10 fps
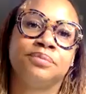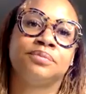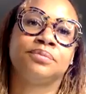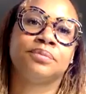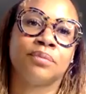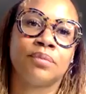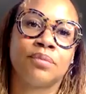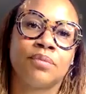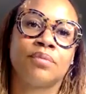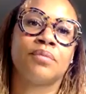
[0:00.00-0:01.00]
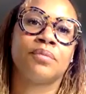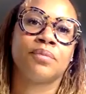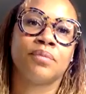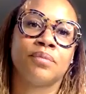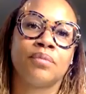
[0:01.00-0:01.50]
to have a face-to-face
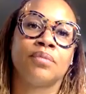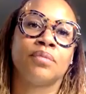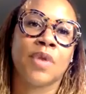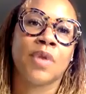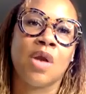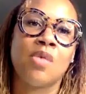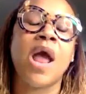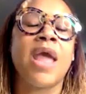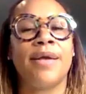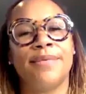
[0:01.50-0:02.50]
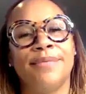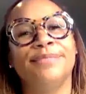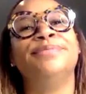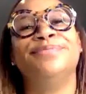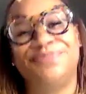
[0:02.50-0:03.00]
conversation. I love face-to-face